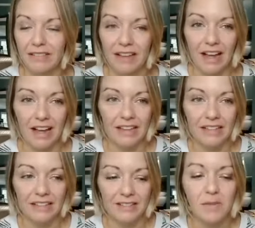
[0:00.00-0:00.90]
I
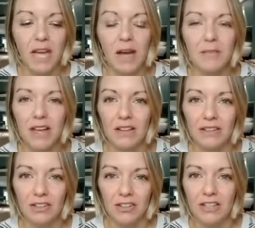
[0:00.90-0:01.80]
hit, sometimes
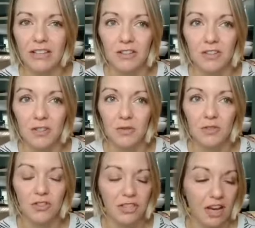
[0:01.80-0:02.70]
I'll hit the snooze
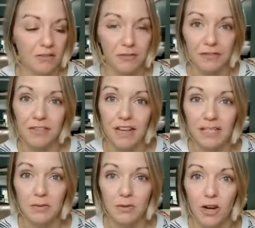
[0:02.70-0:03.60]
just out of
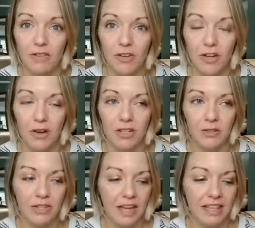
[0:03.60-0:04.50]
reflex before I even know I do
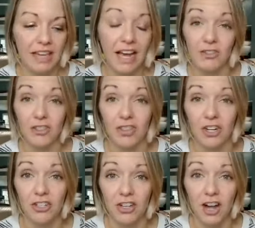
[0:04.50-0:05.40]
it. And I think I actually
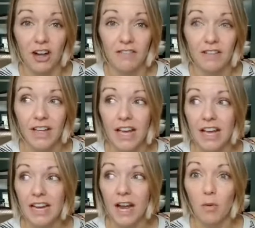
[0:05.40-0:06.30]
turned it off.
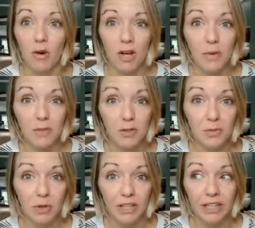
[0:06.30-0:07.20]
And I woke up this
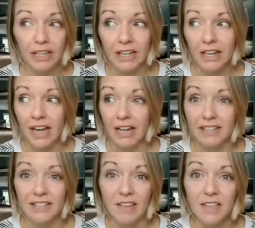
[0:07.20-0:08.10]
morning at
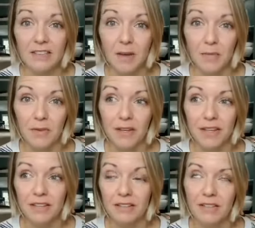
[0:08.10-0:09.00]
seven
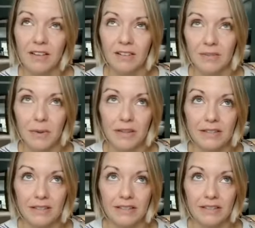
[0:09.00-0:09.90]
something, and it was probably
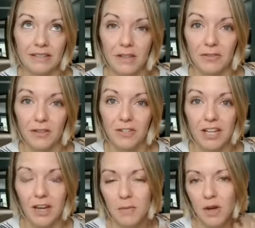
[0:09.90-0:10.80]
six something the first
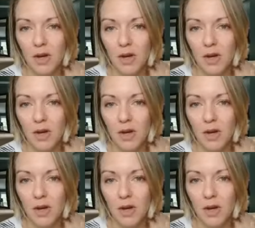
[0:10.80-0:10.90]
time,